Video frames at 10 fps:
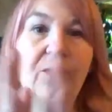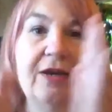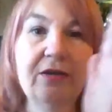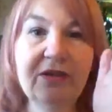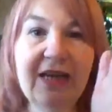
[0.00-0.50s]

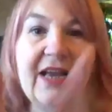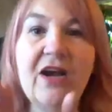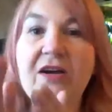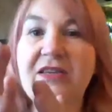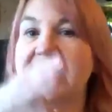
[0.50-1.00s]
When
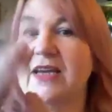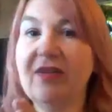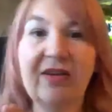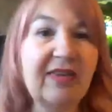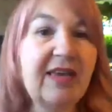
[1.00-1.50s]
Descartes
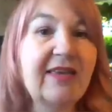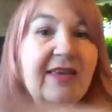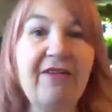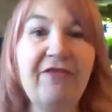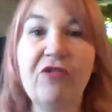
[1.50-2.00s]
said, "I think,
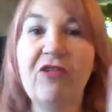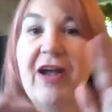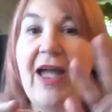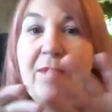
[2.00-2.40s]
therefore I